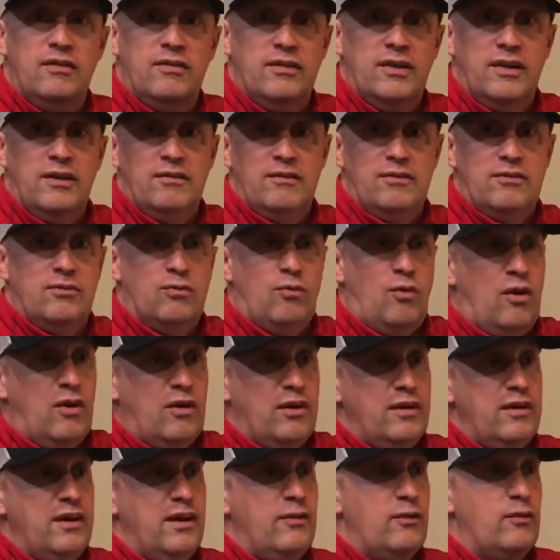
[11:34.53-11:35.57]
that's
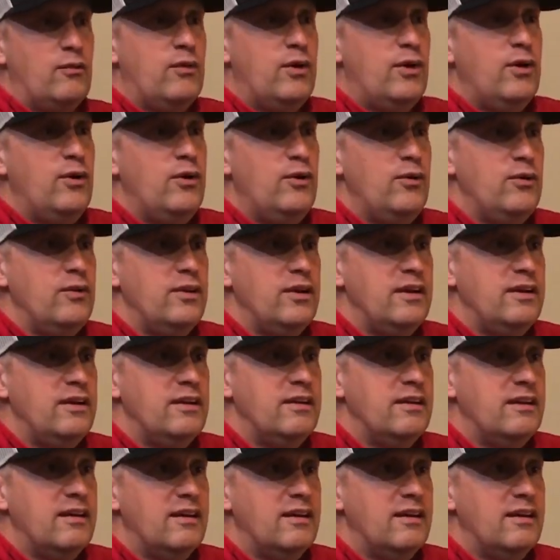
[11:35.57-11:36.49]
walking down the road and